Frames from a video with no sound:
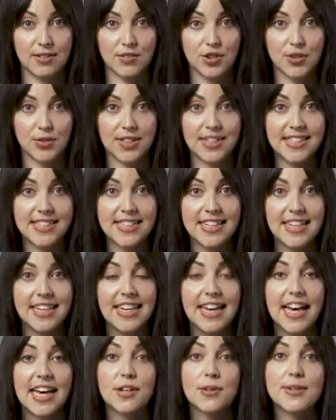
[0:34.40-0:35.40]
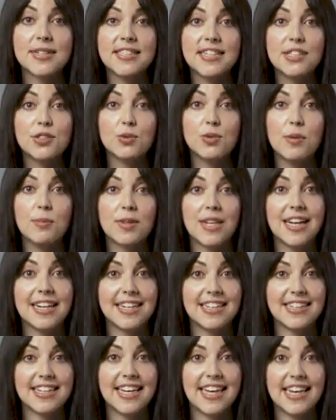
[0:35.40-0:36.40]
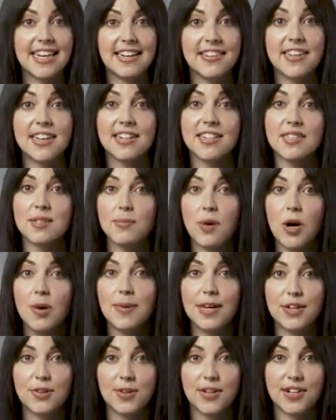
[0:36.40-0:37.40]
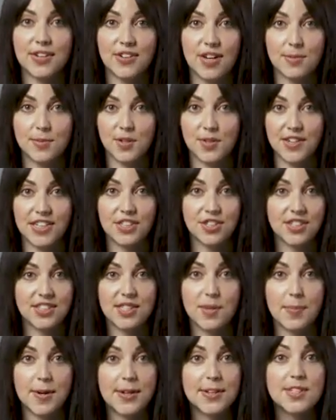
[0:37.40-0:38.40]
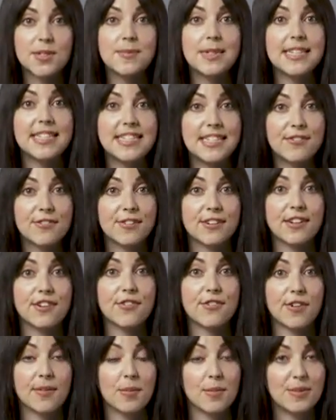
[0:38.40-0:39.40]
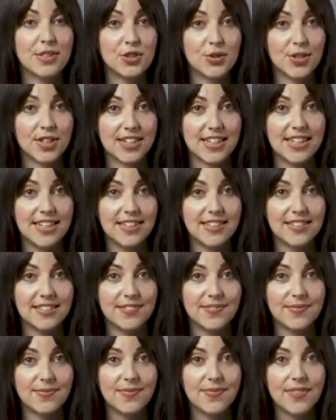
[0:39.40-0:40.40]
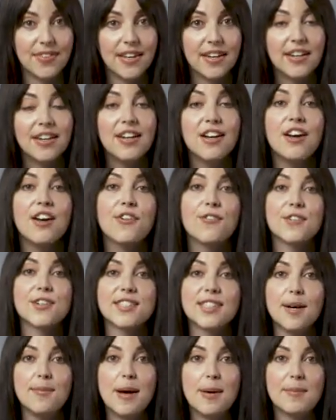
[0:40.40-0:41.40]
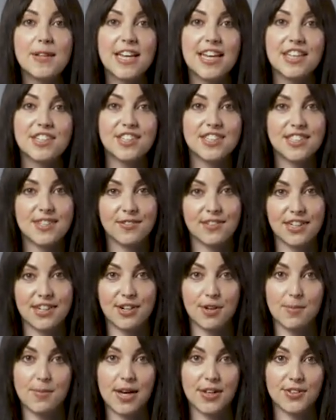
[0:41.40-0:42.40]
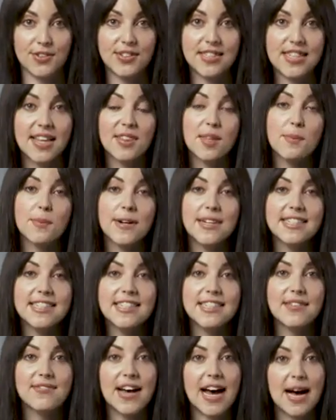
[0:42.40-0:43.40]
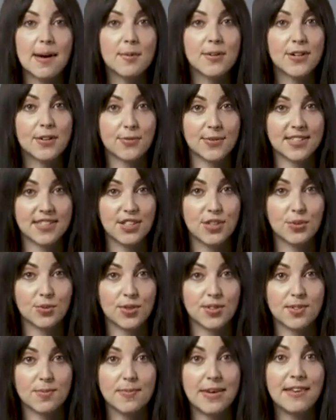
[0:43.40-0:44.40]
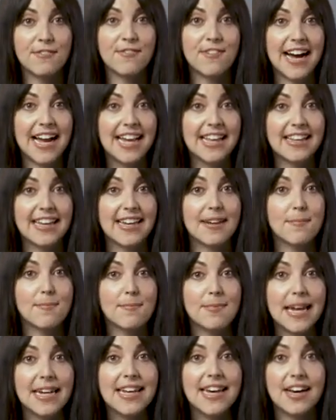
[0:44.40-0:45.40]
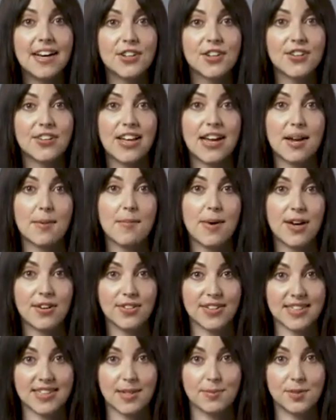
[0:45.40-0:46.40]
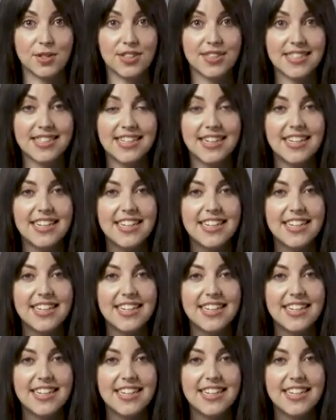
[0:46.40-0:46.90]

of choice, and a residual plot indicated that a small minority of observations appeared to be different from the majority. For some applications of linear models, the presence of aberrant residuals may violate many underlying model assumptions,